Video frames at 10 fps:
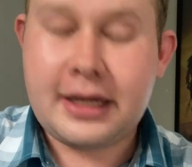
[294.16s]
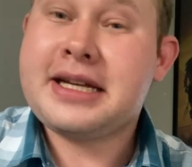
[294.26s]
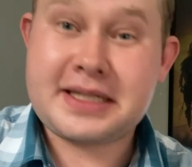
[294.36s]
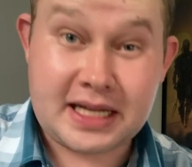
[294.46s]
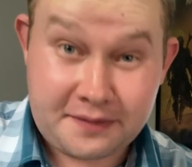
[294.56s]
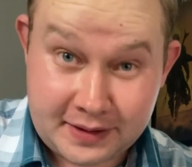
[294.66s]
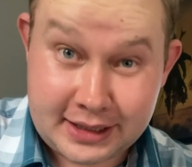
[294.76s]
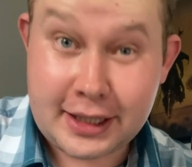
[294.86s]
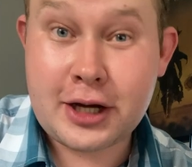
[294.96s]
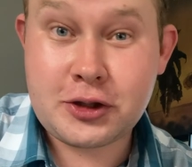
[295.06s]
It's
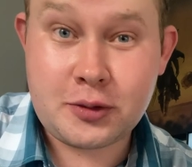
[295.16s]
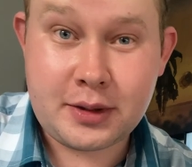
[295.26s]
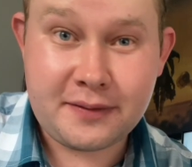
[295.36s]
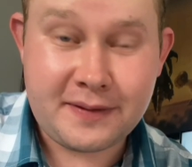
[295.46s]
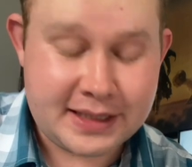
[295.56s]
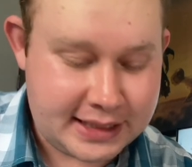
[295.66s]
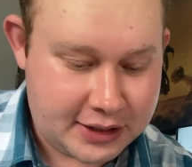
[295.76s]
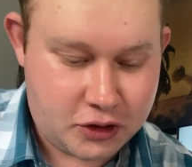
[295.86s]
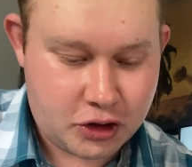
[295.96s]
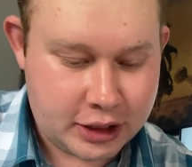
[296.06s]
definitely going to be a
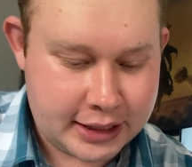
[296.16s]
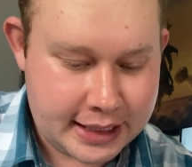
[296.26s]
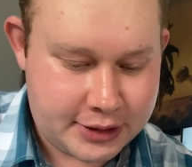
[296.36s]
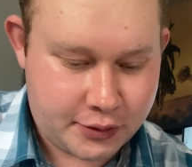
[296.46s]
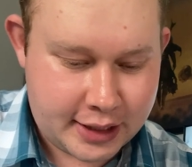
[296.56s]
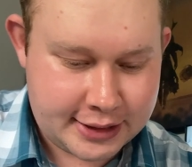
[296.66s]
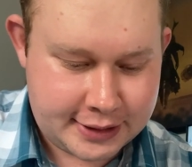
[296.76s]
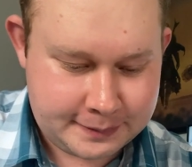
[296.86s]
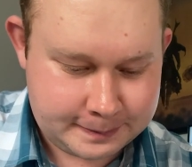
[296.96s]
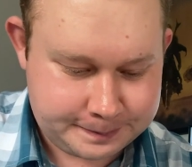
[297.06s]
vintage Gillette razor.